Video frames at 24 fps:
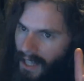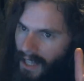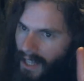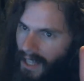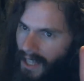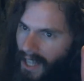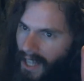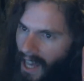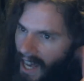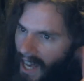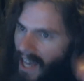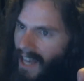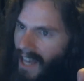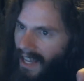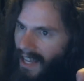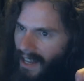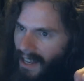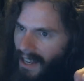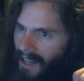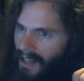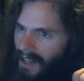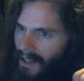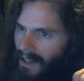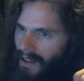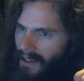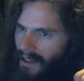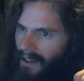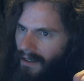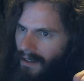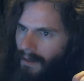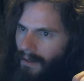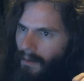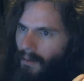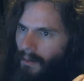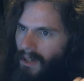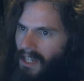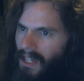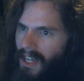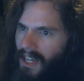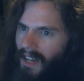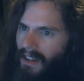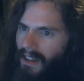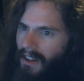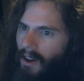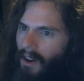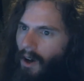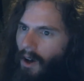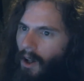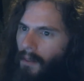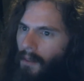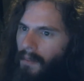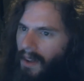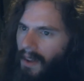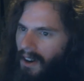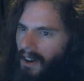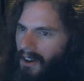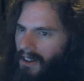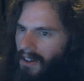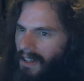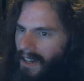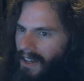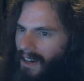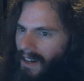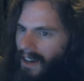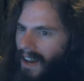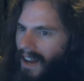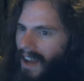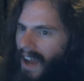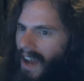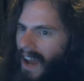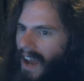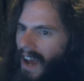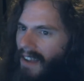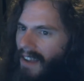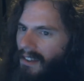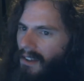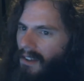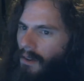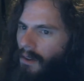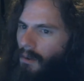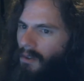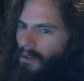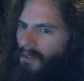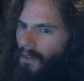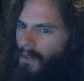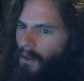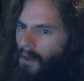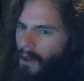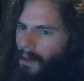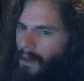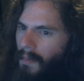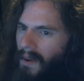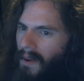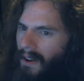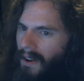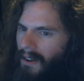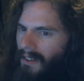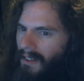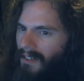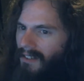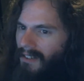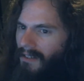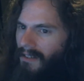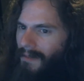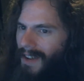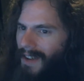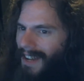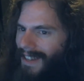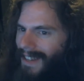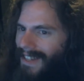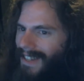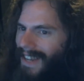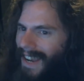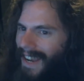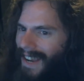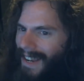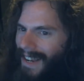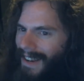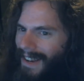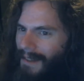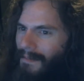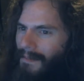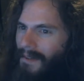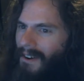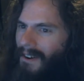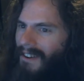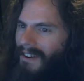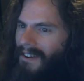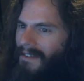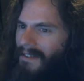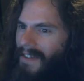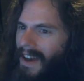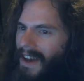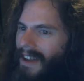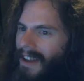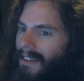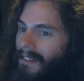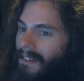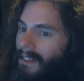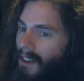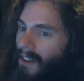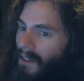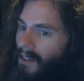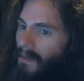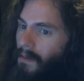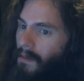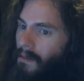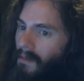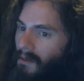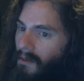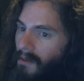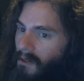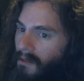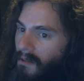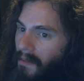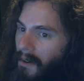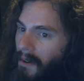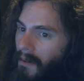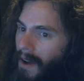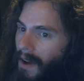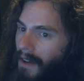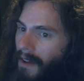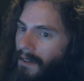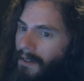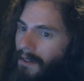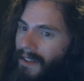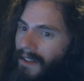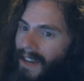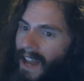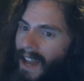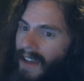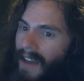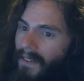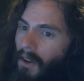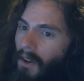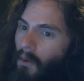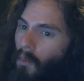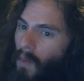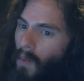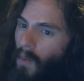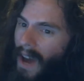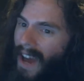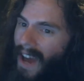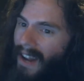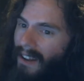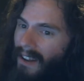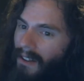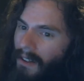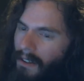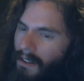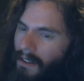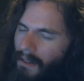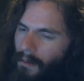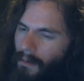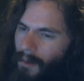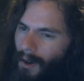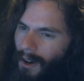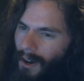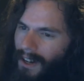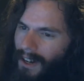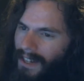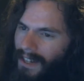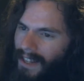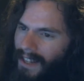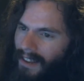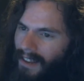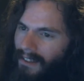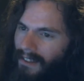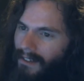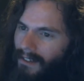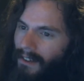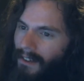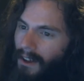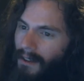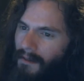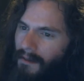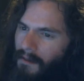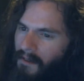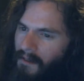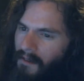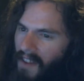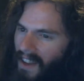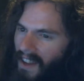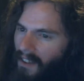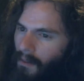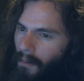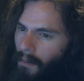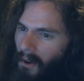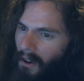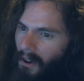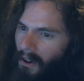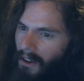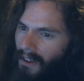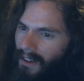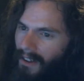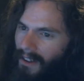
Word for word: kid, which he had called me earlier, has a youthful appearance to maintain, and part of that is self improvement rather than having radicalism contests on Facebook.